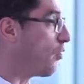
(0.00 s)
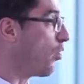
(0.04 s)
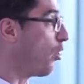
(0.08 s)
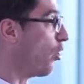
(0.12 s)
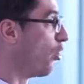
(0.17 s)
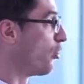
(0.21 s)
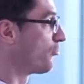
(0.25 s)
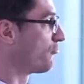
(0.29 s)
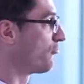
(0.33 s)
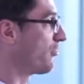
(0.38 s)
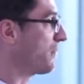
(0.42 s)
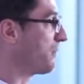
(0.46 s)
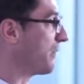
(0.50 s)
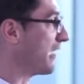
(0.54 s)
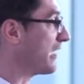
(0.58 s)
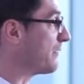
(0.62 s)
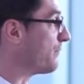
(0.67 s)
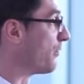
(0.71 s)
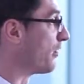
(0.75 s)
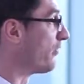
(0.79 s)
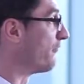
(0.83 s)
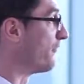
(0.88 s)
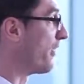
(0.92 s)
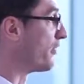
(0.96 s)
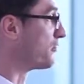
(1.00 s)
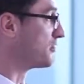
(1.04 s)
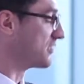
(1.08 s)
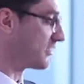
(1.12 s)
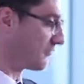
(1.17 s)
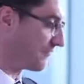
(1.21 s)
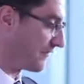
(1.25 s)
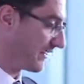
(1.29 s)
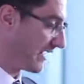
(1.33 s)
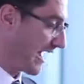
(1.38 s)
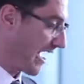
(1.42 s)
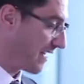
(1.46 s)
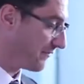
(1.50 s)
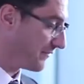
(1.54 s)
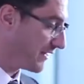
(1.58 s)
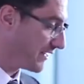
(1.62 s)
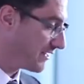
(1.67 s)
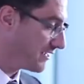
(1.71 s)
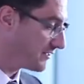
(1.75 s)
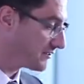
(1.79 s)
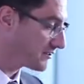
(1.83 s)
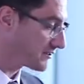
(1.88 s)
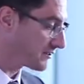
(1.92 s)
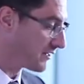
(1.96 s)
Ordinary people are voting for
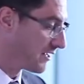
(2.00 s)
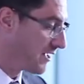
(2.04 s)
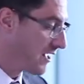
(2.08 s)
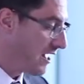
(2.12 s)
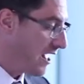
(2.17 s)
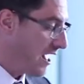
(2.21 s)
candidates,